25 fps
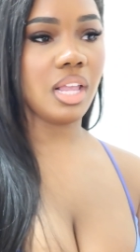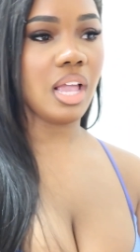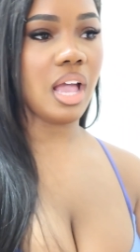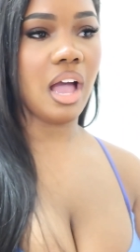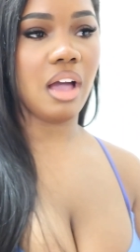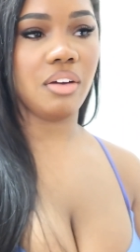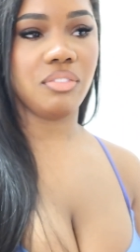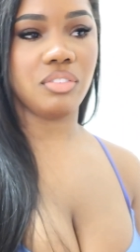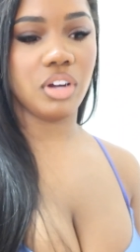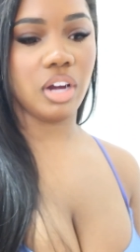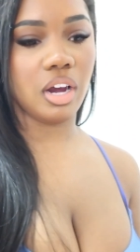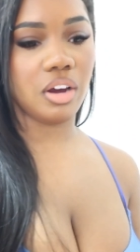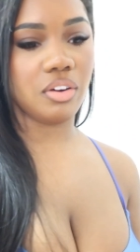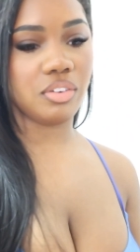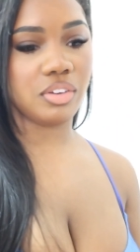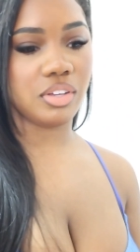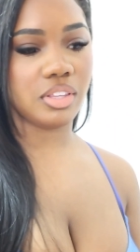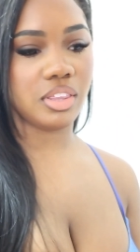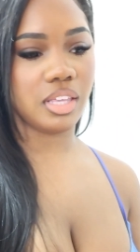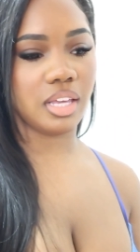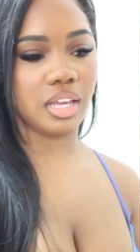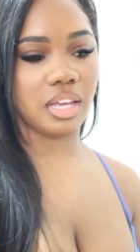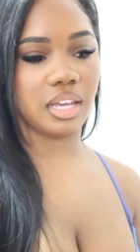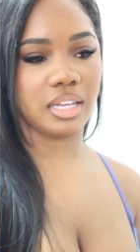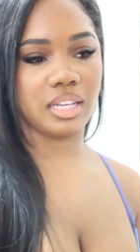after
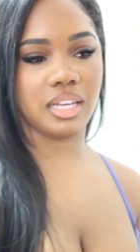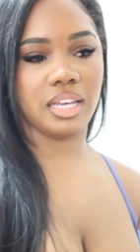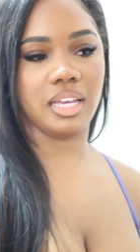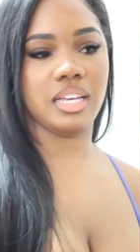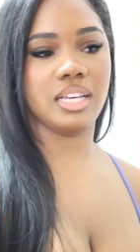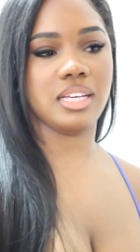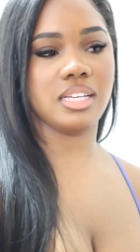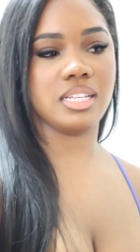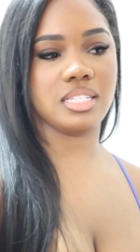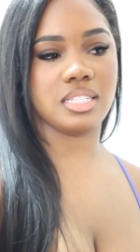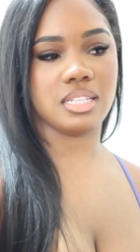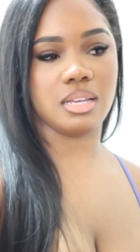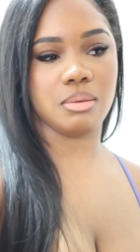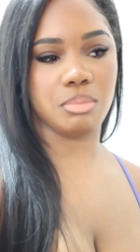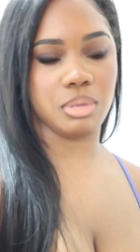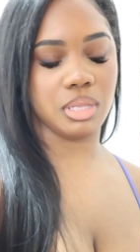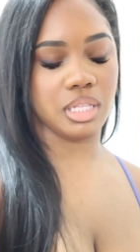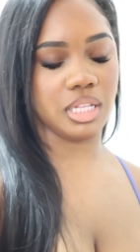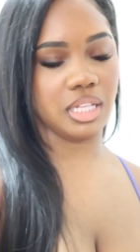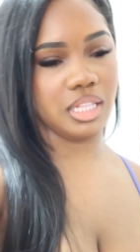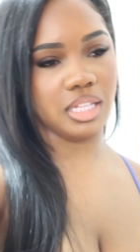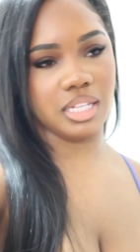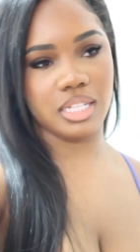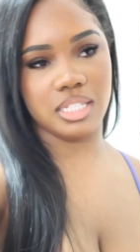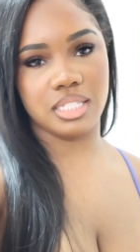everything is
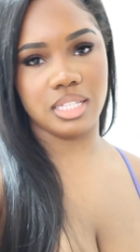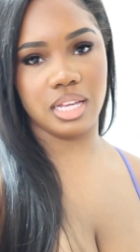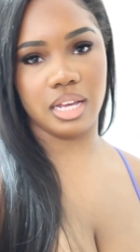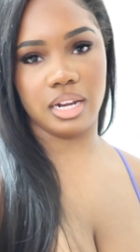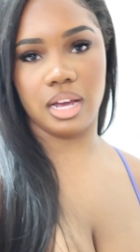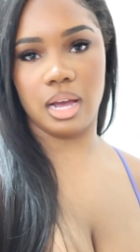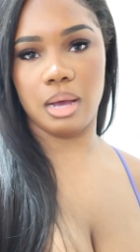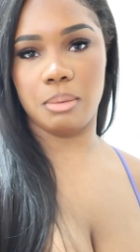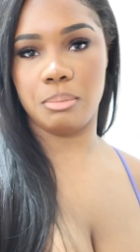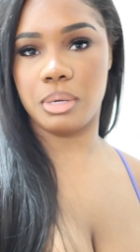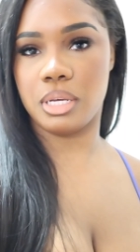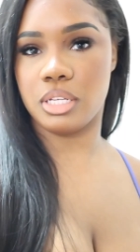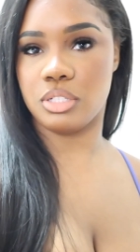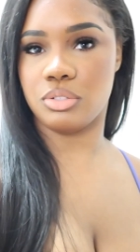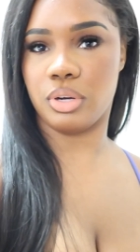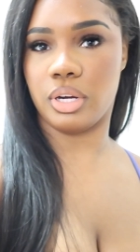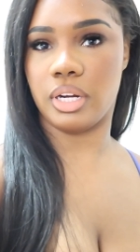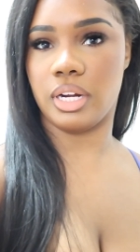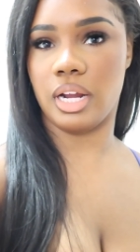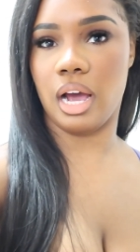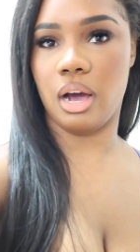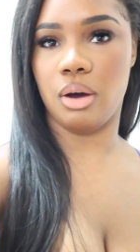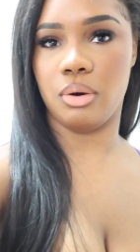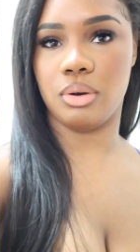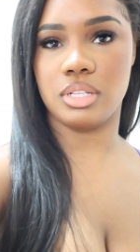completely set up, because right
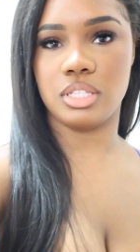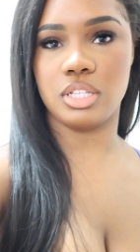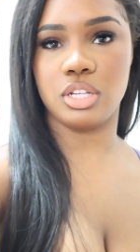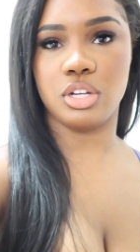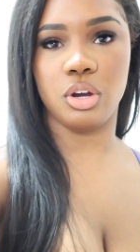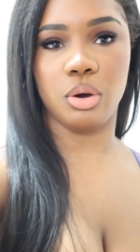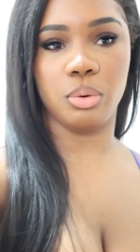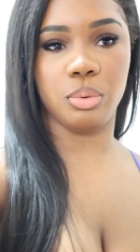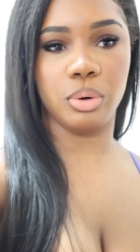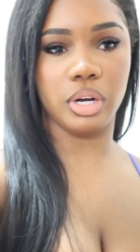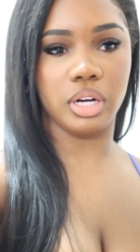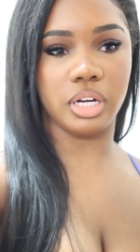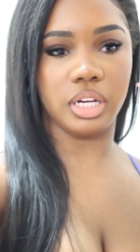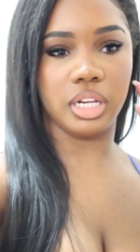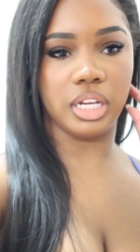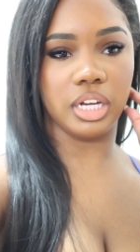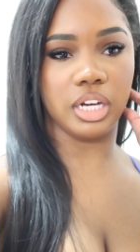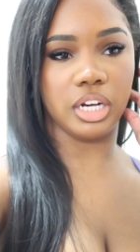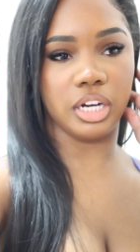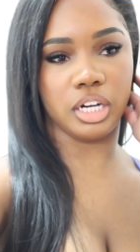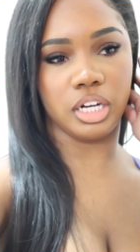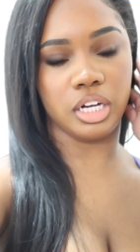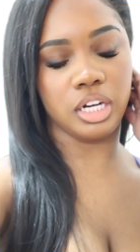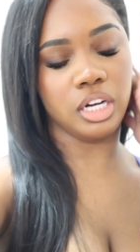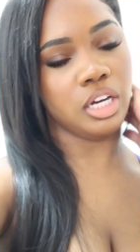now it's nowhere
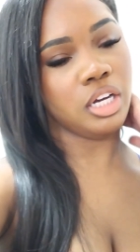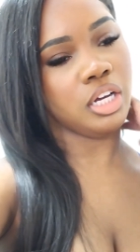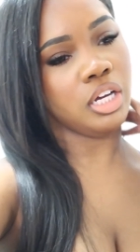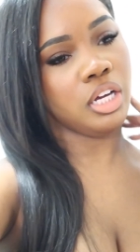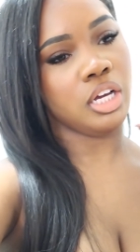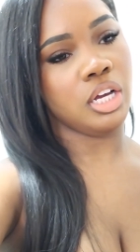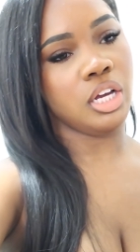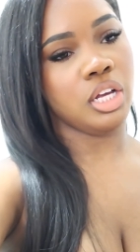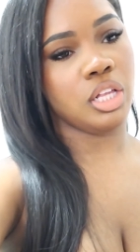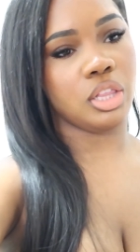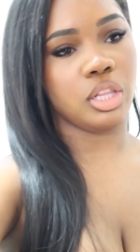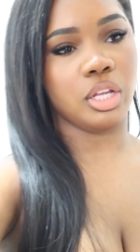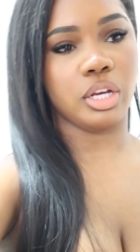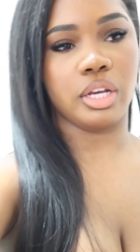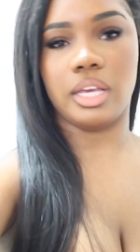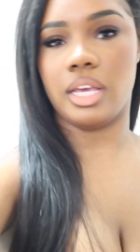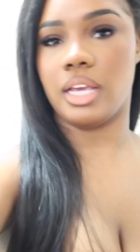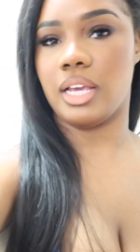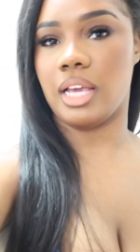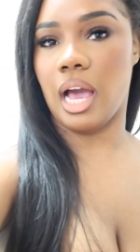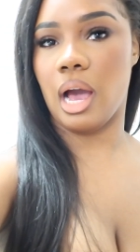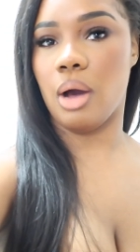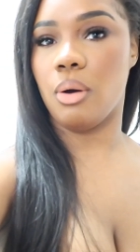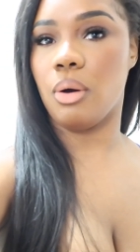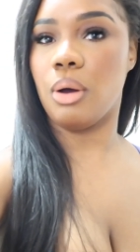near
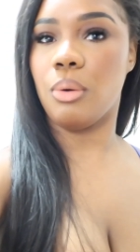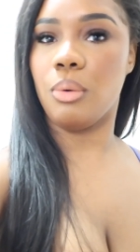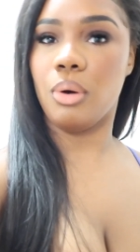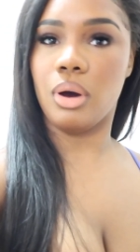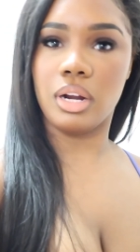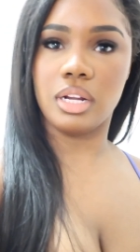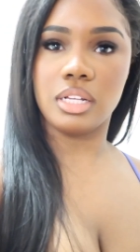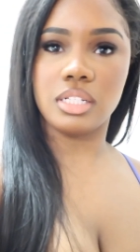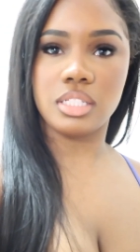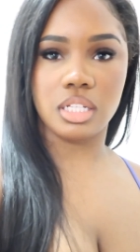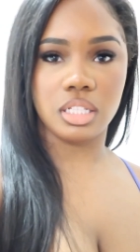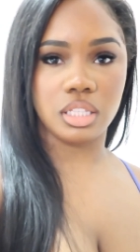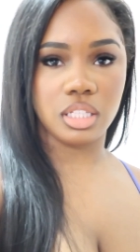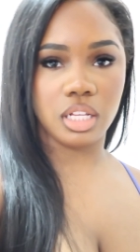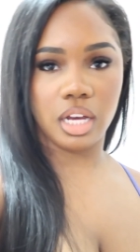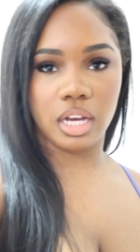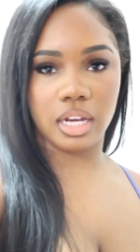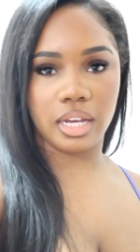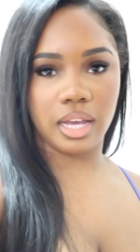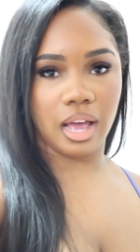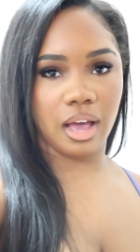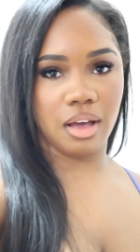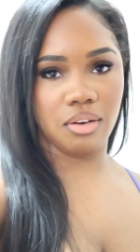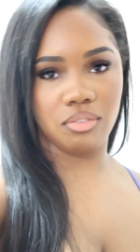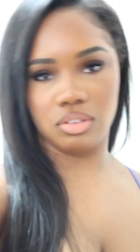looking how I want it to
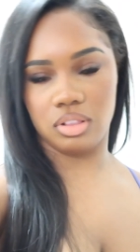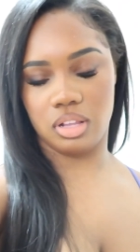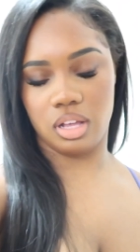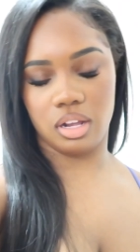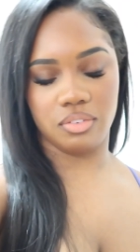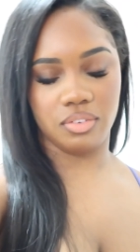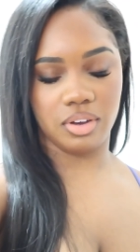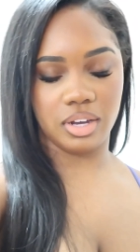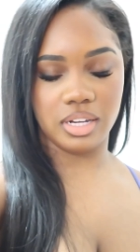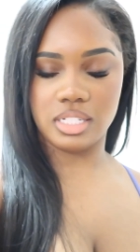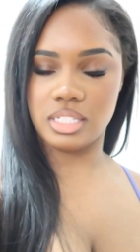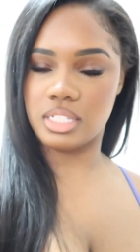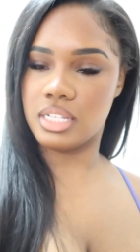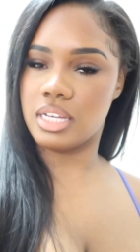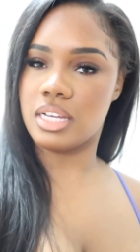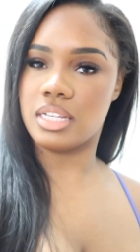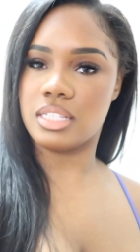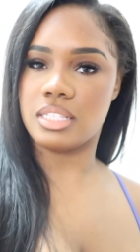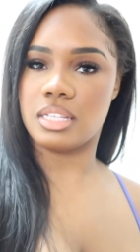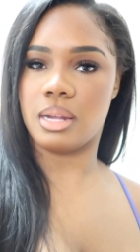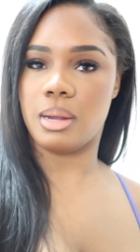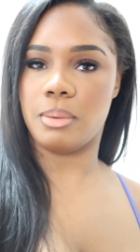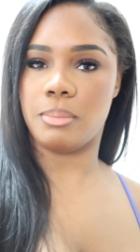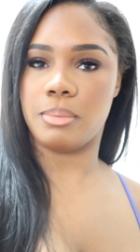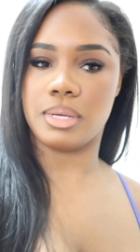look. I have a lot of
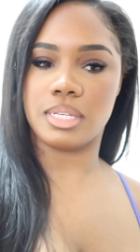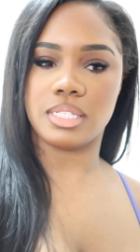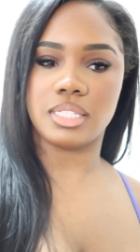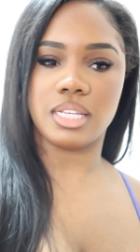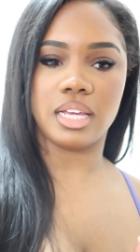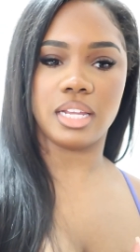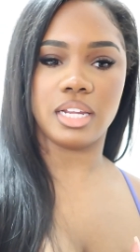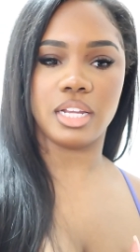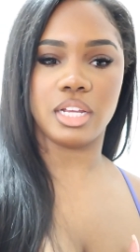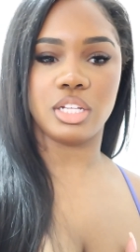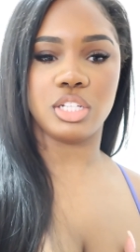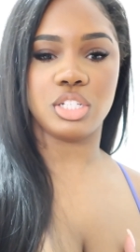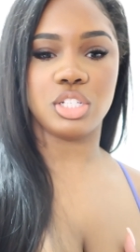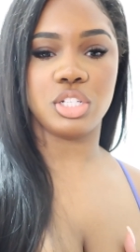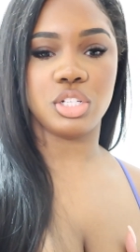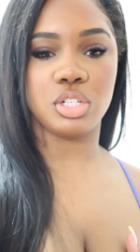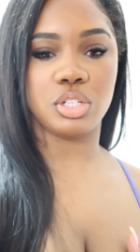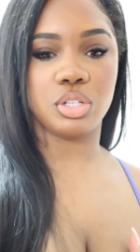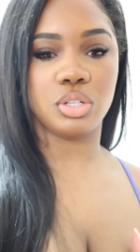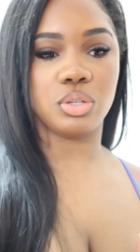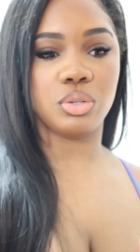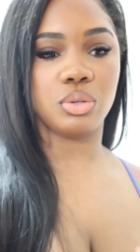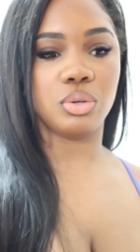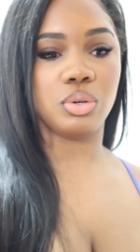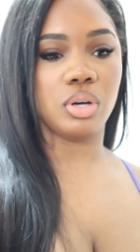ideas, and I'm excited
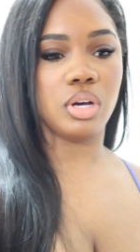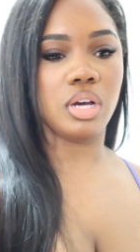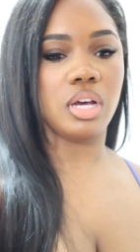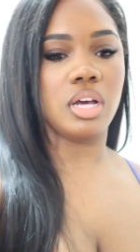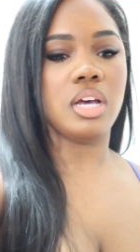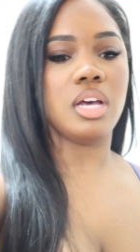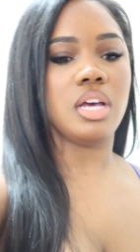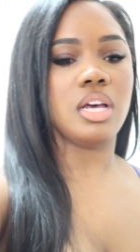to